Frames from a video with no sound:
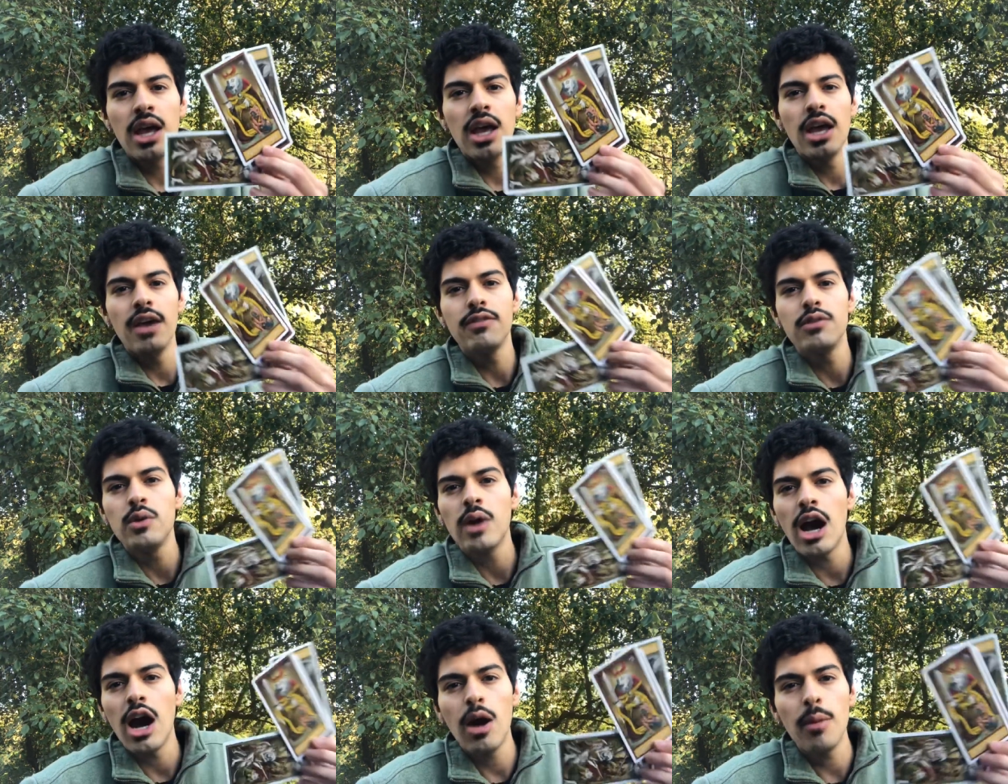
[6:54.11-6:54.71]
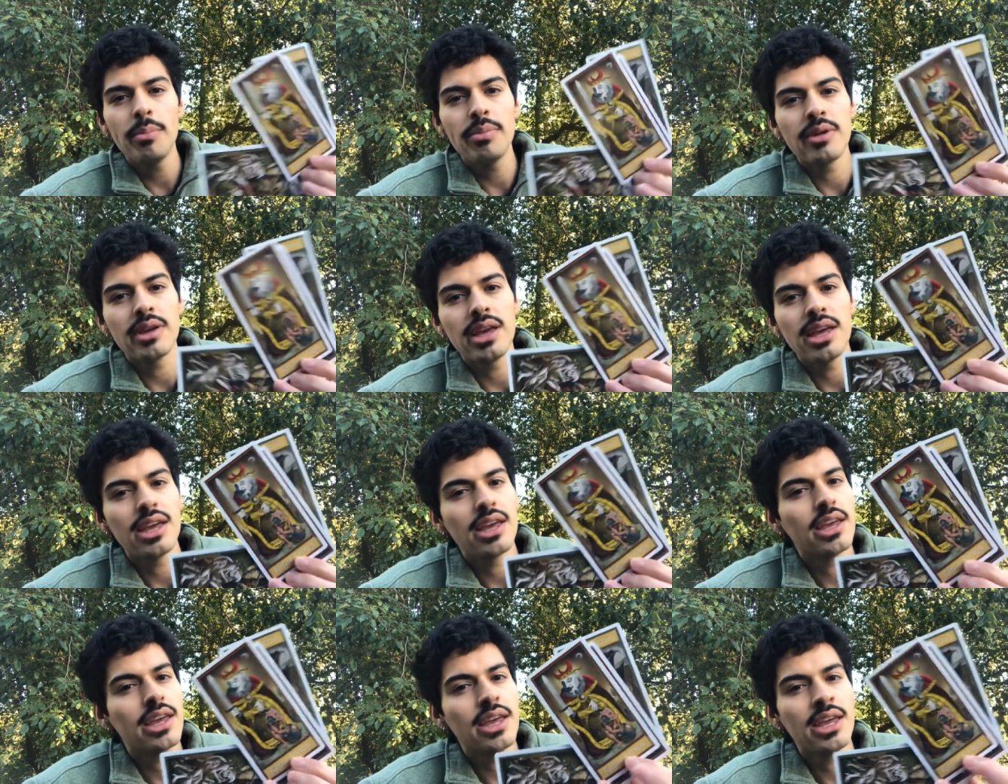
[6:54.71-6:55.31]
if you help
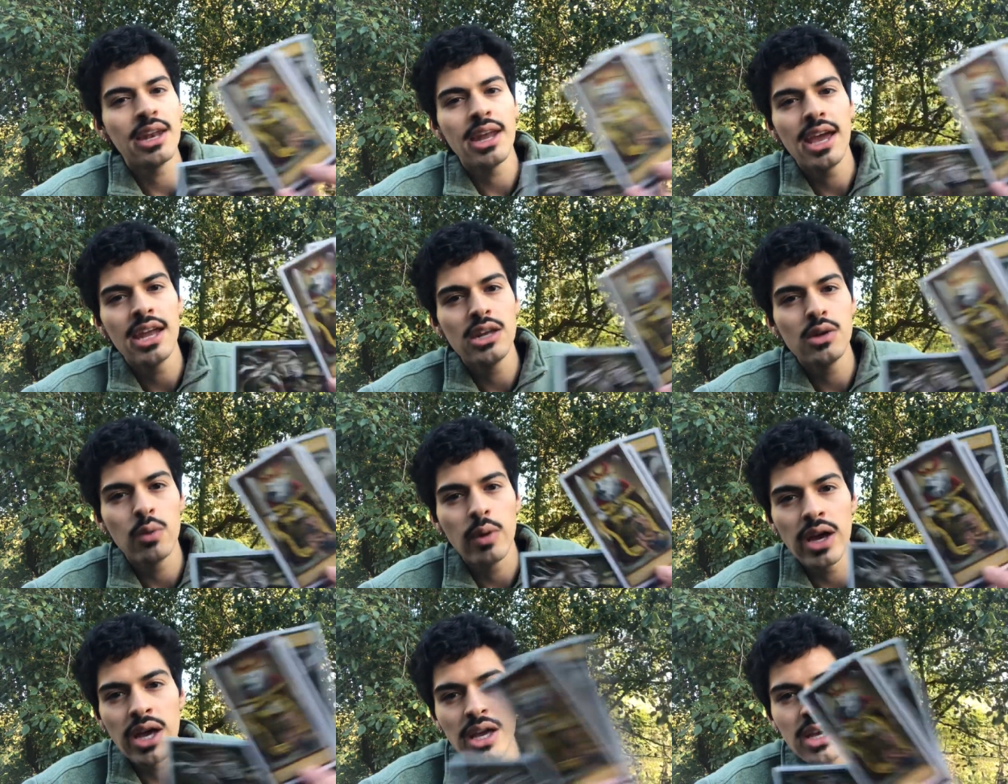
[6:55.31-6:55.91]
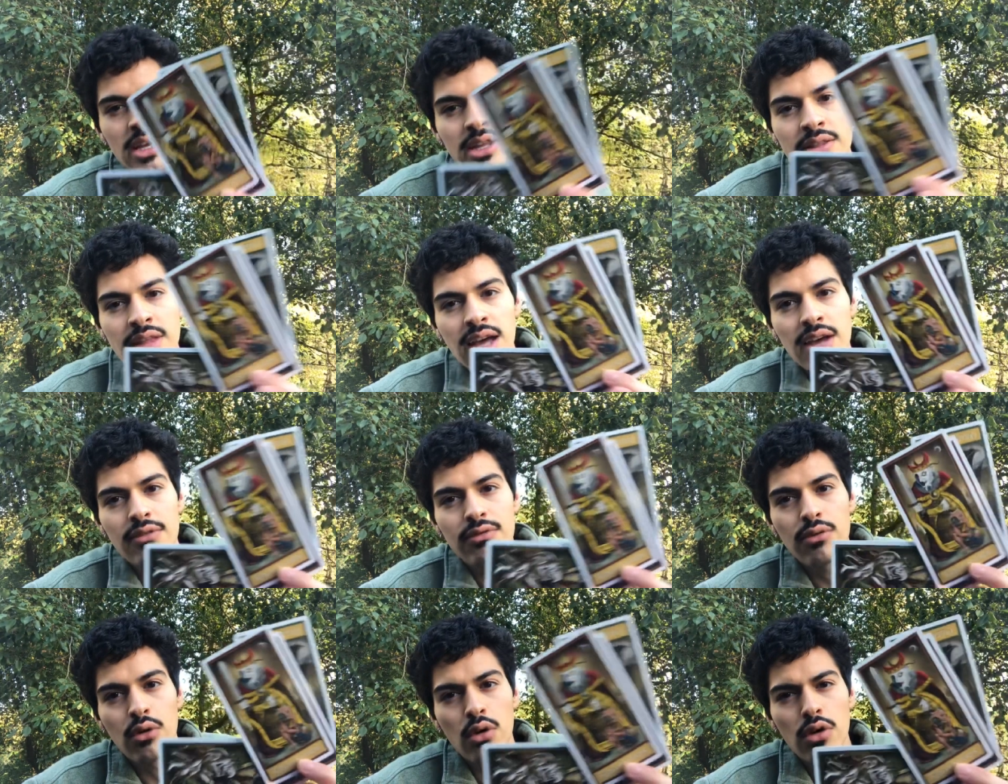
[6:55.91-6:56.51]
in any way in
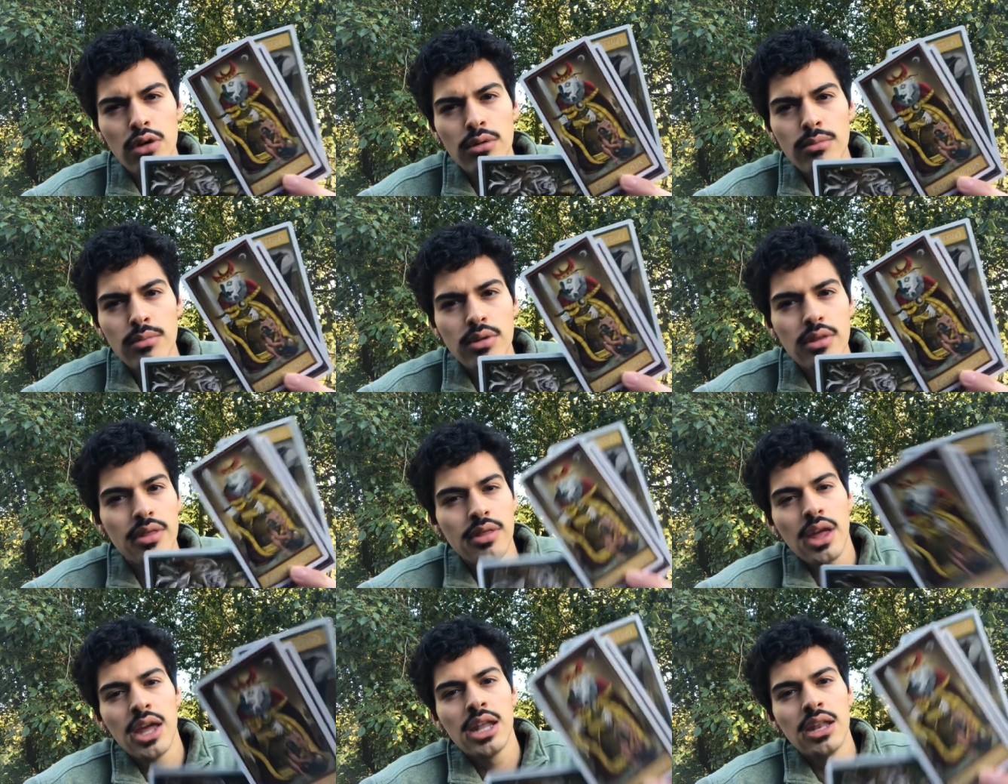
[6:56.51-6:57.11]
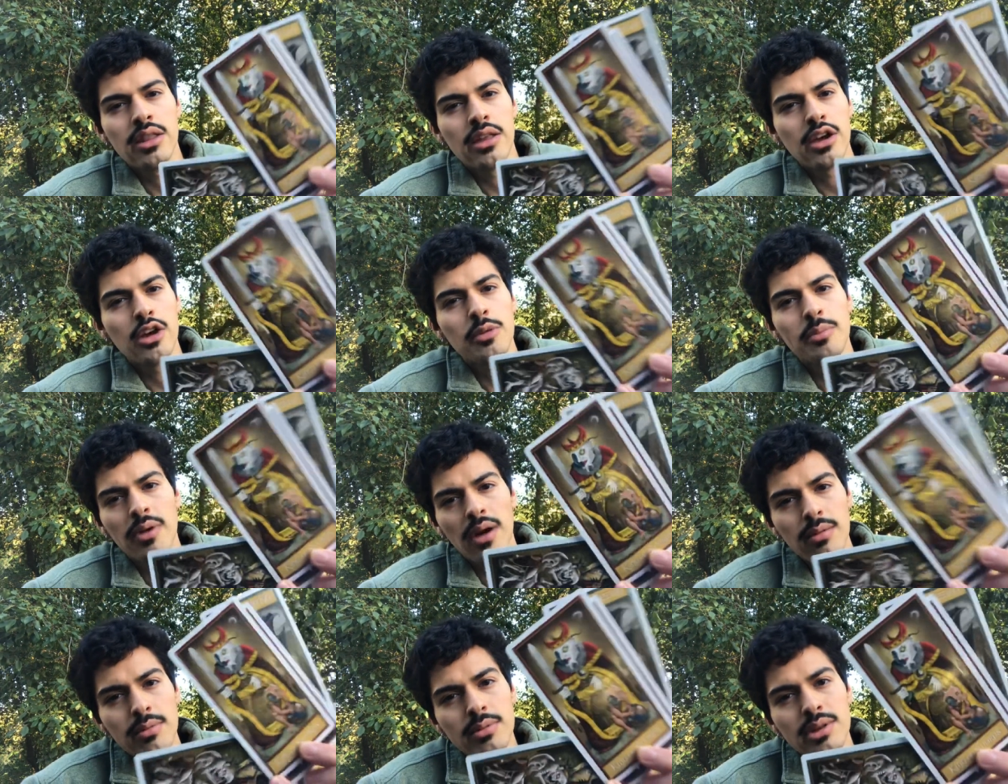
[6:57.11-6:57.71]
that form, then they are
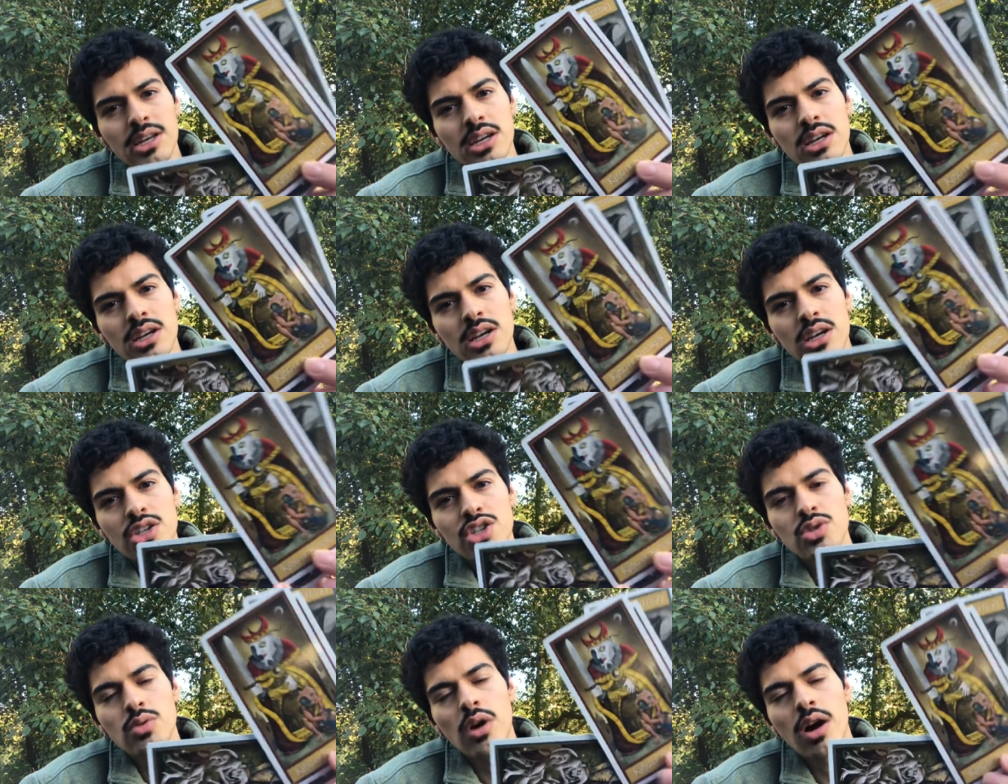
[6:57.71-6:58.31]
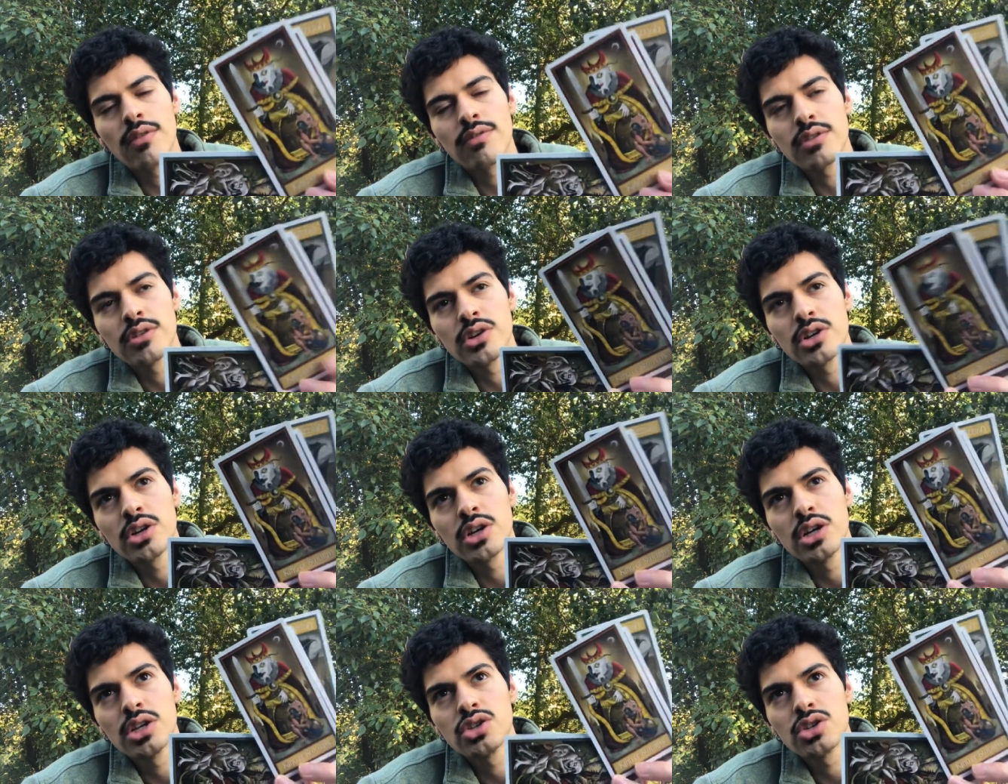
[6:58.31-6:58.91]
probably going to cut you off or
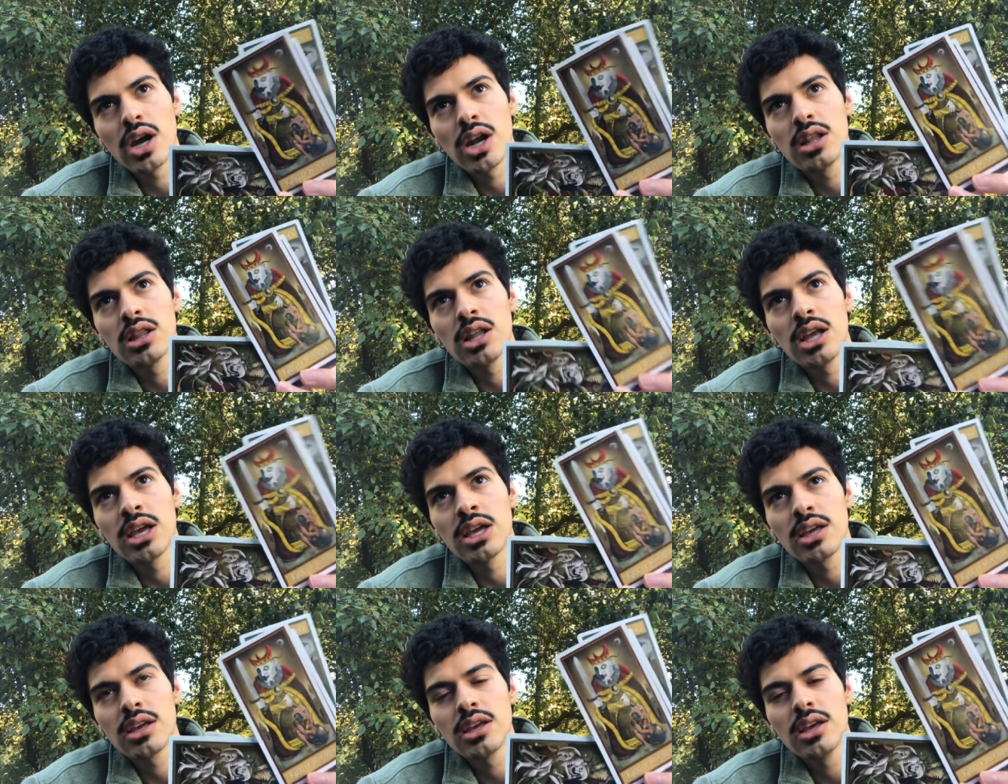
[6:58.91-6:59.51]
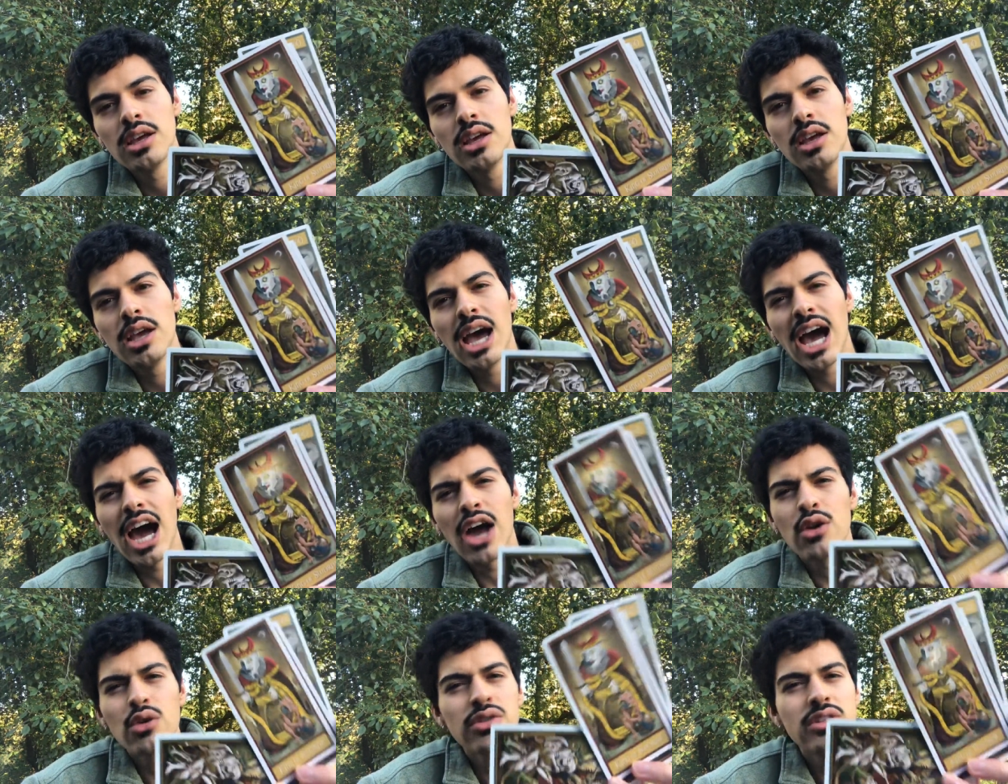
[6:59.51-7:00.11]
they're going to try to like
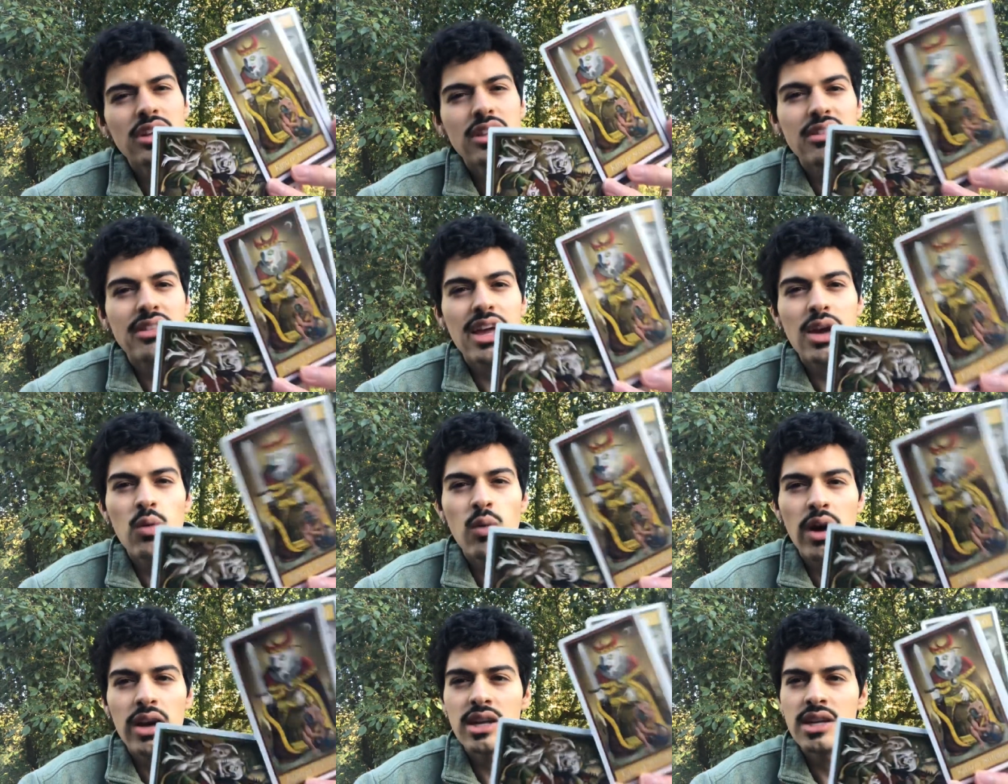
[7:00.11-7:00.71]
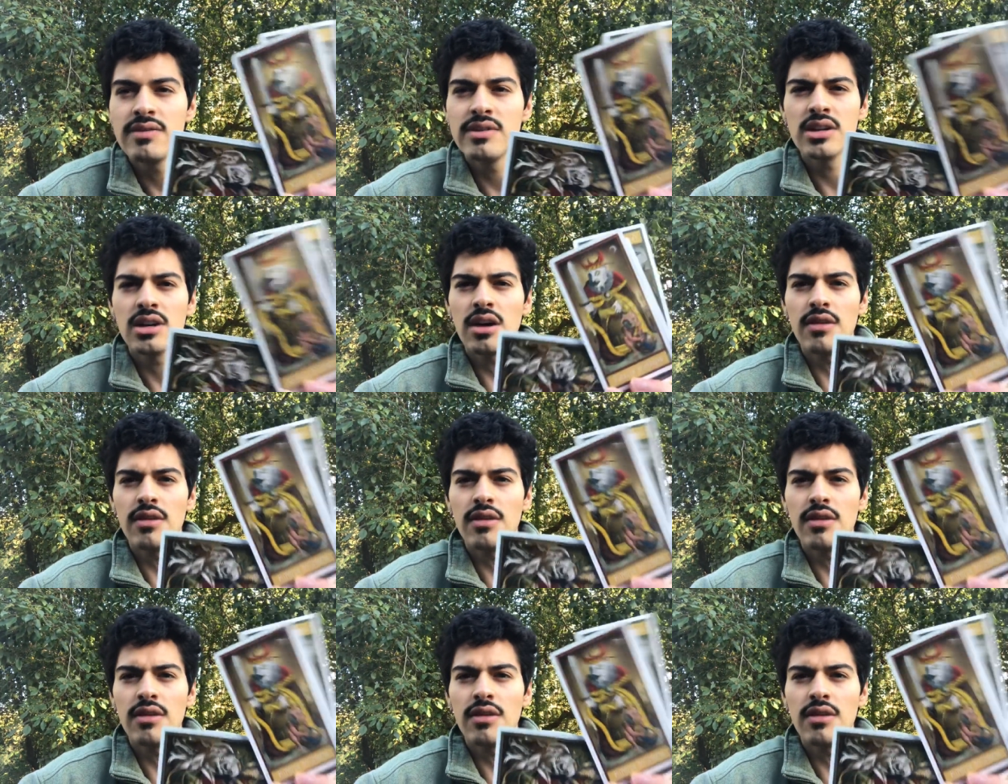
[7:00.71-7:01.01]
I don't think they want to even